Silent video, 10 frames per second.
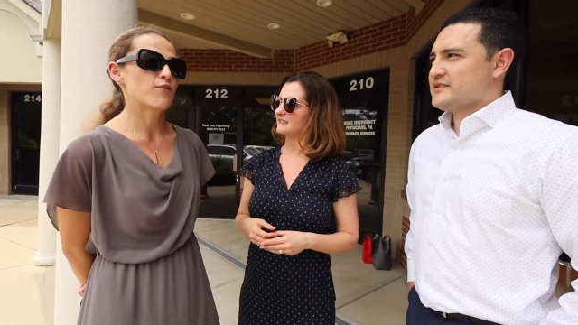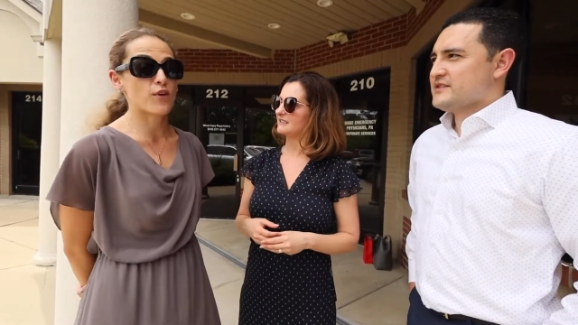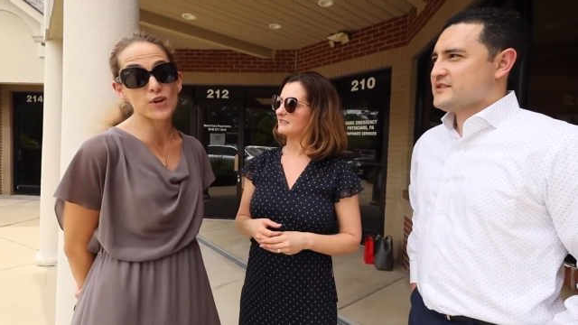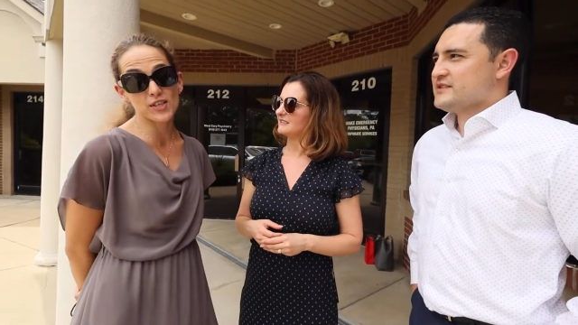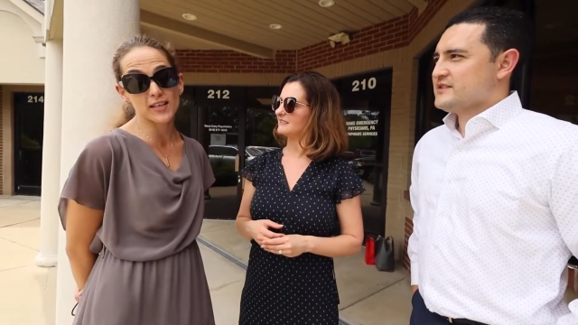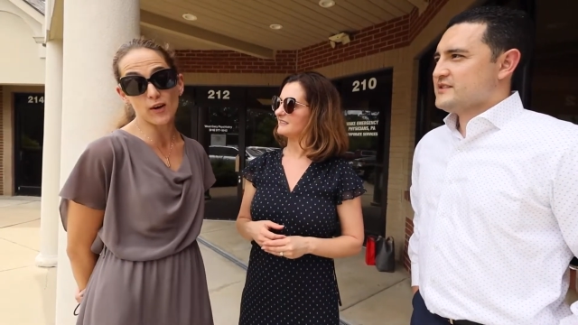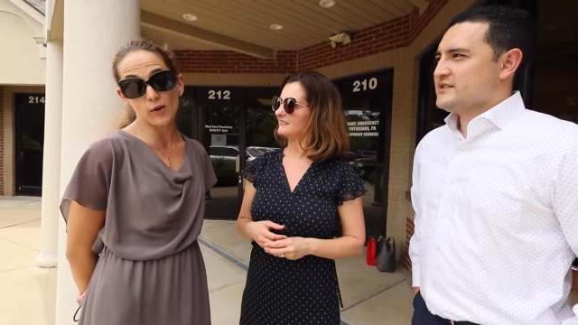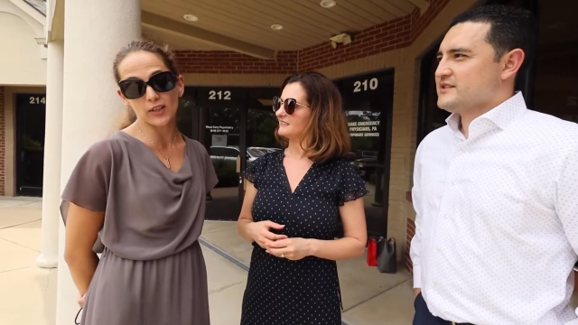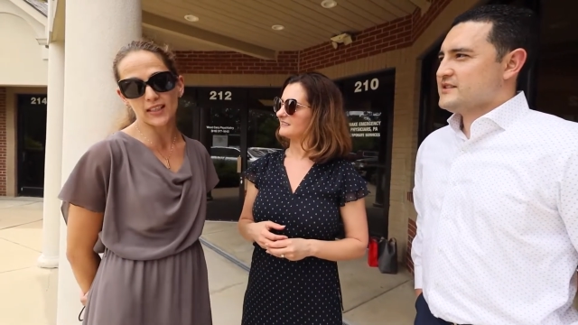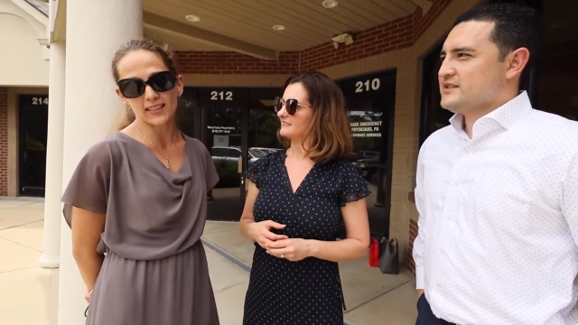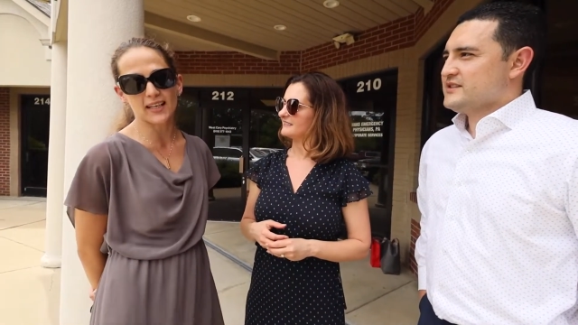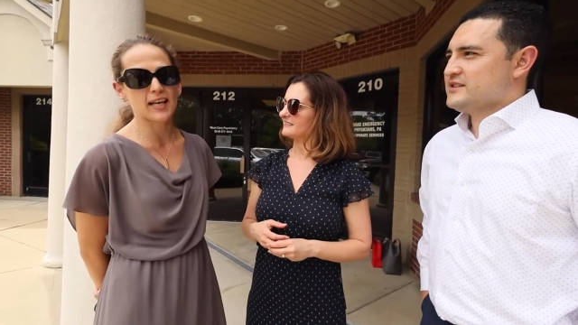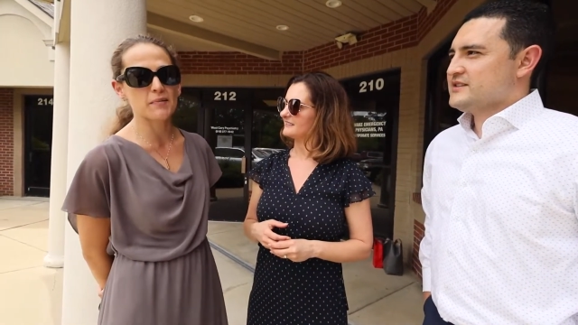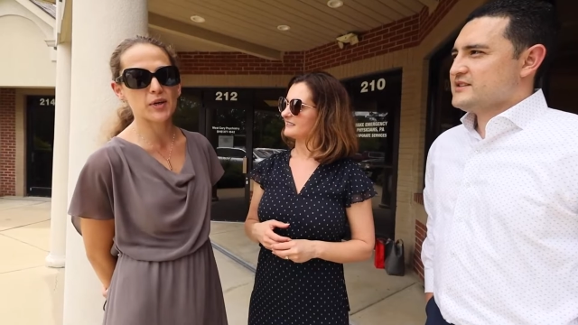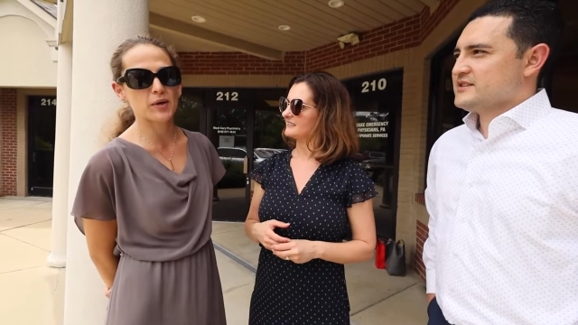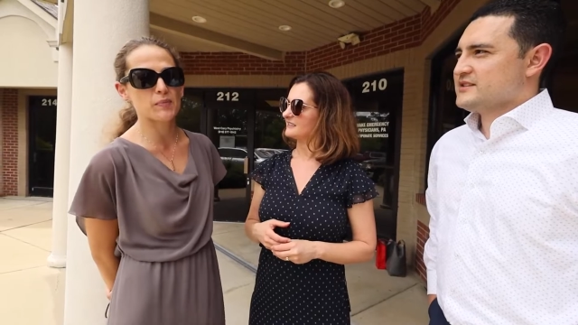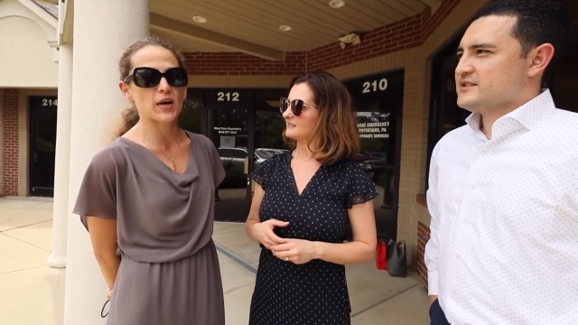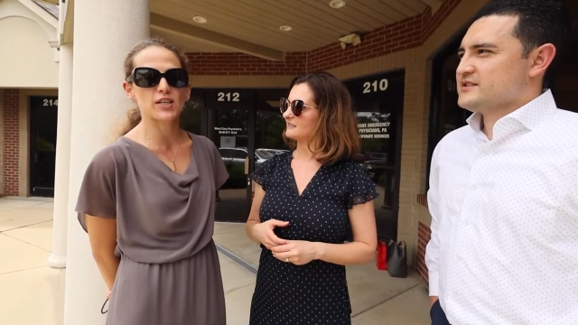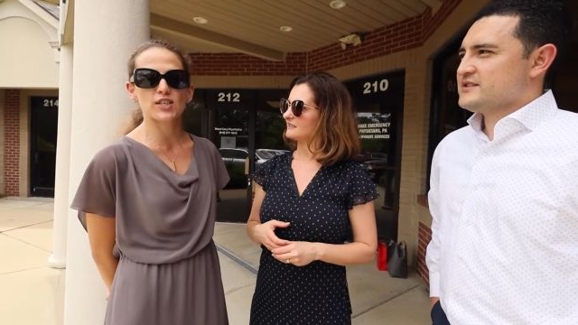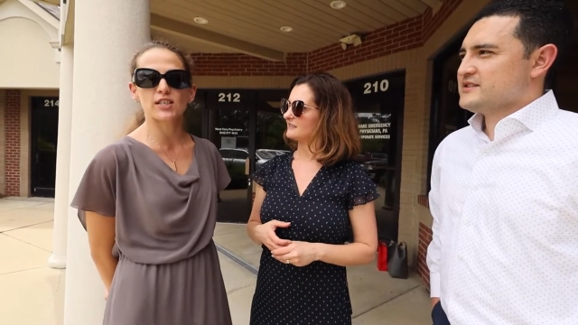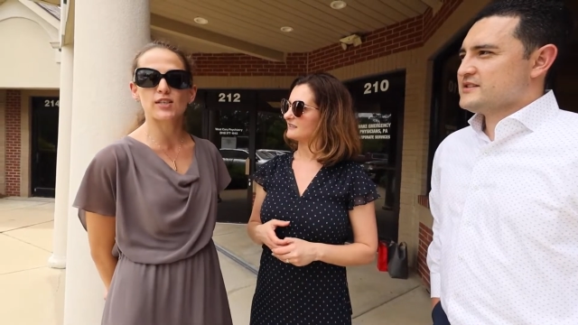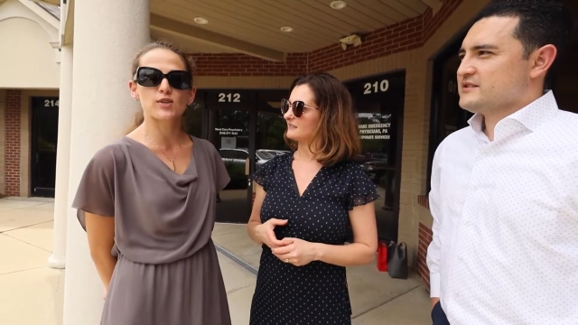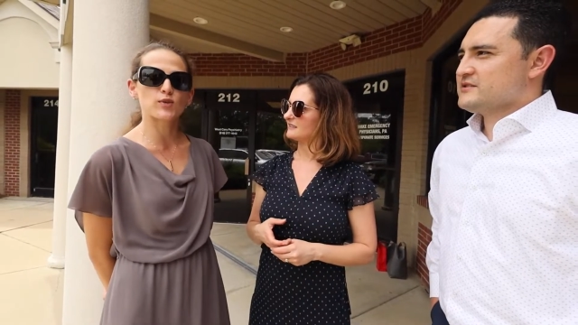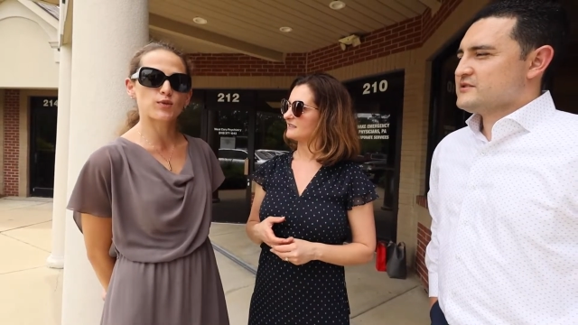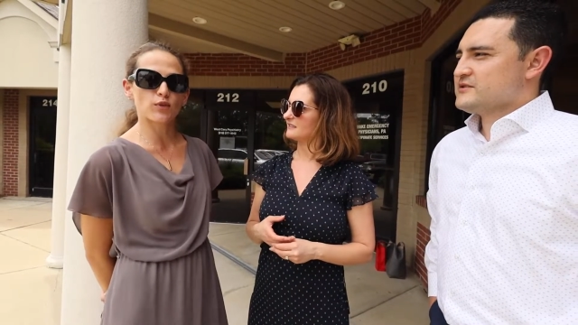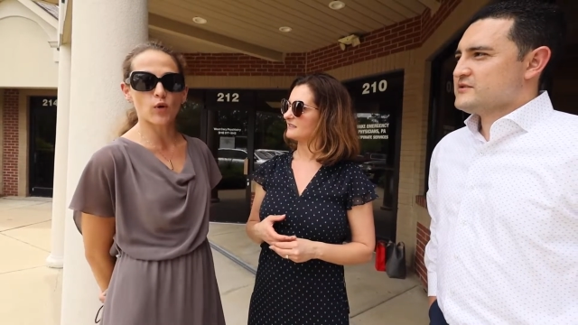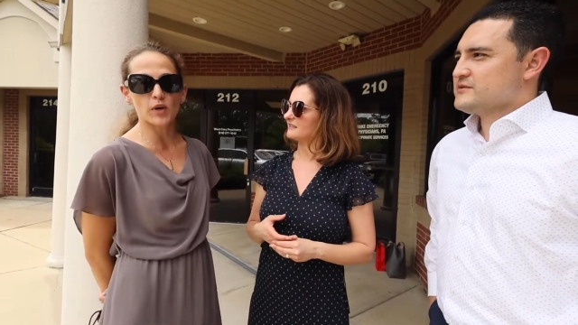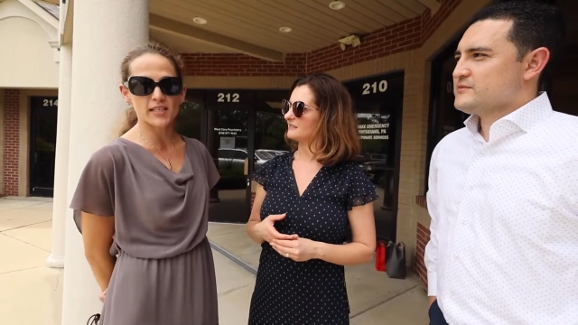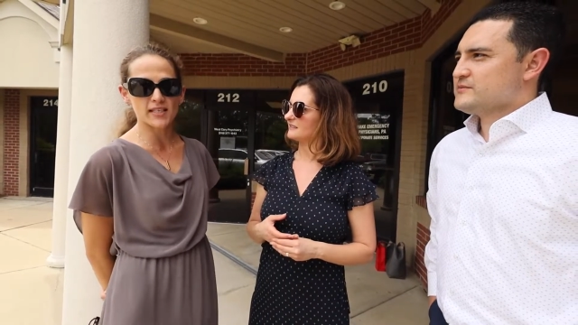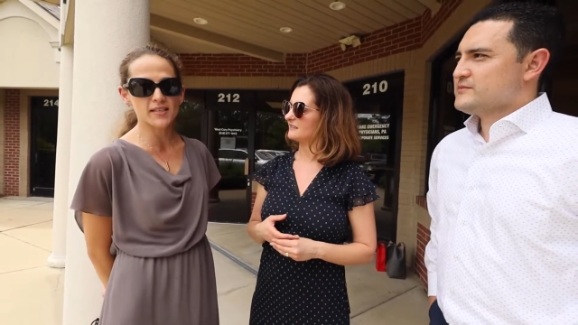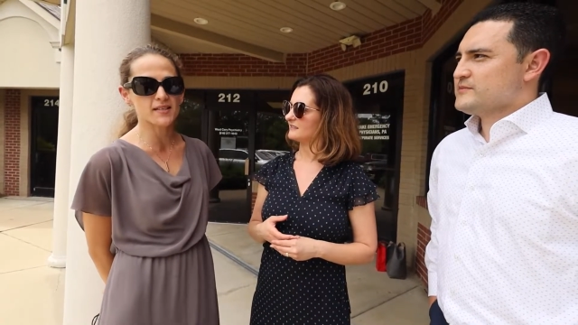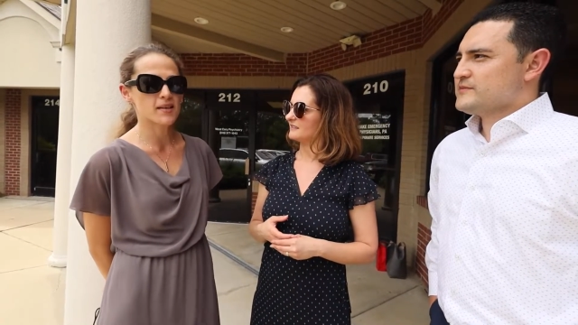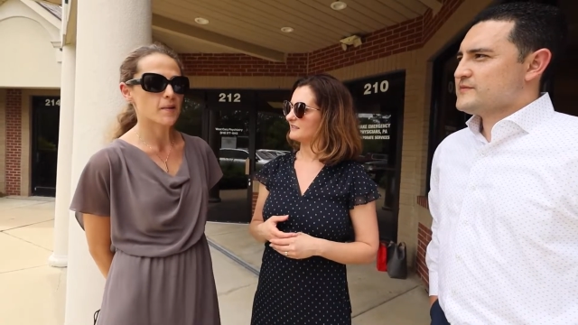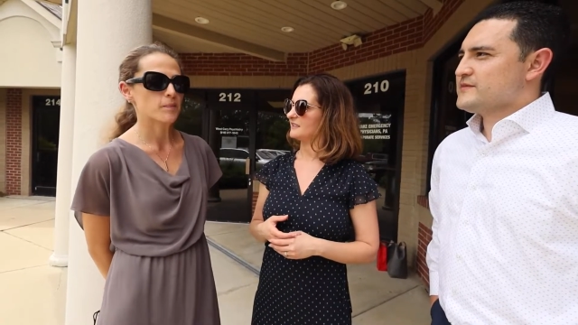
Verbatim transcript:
Speaker 1: first and only dynamic compression suit for horses